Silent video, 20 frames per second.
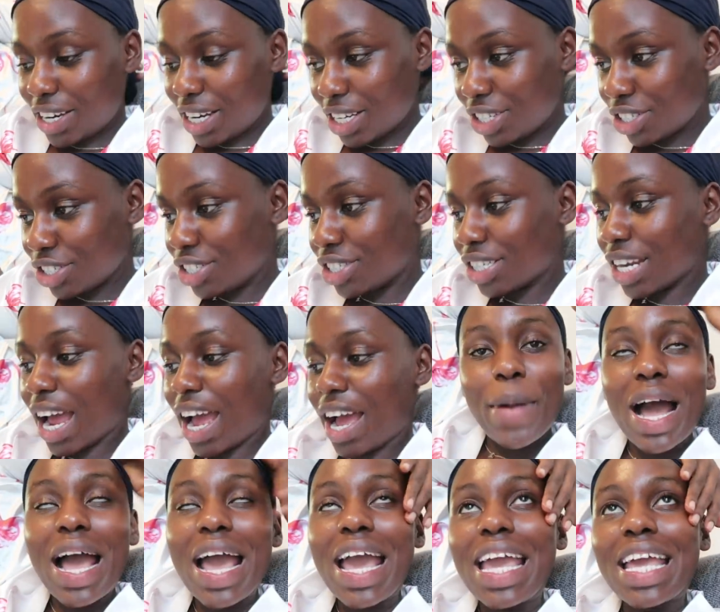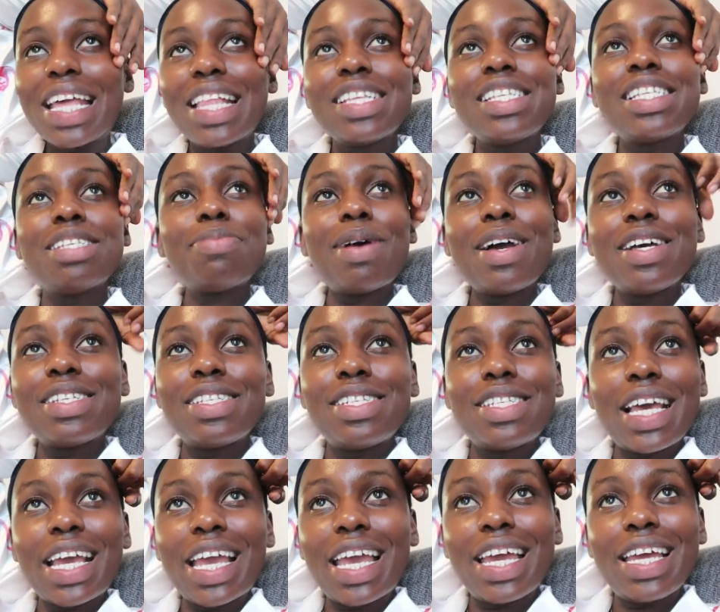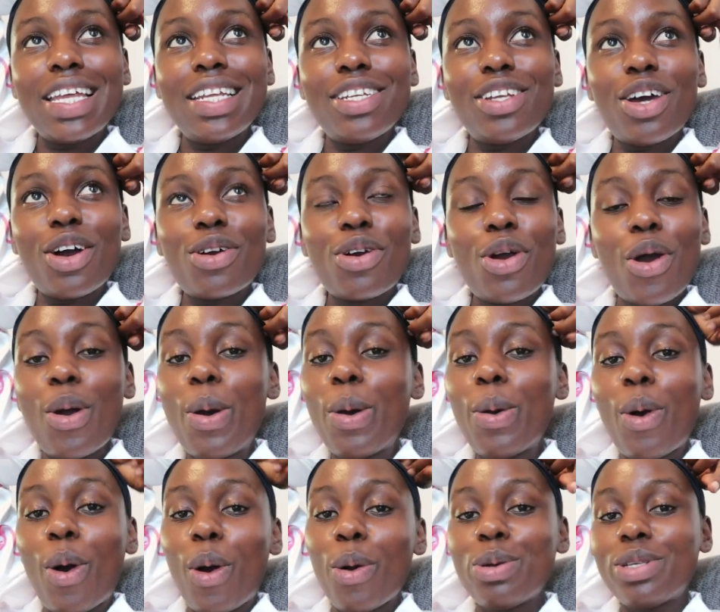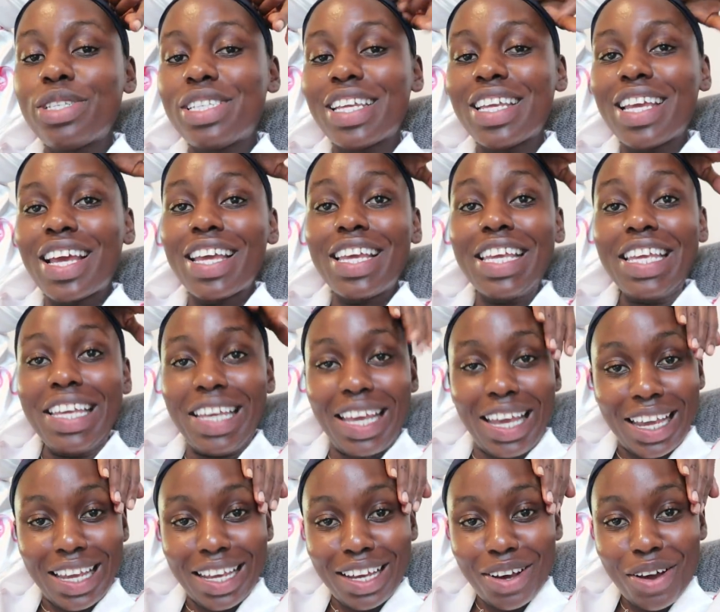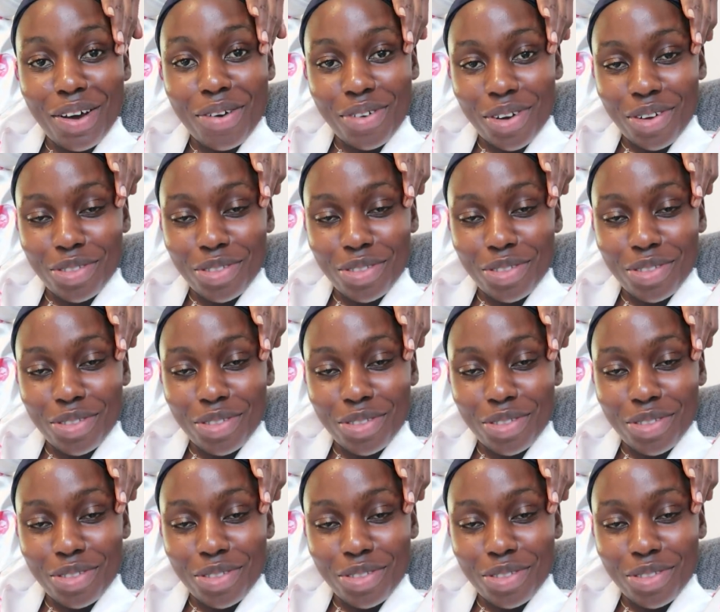finished this is my second co-hosting gig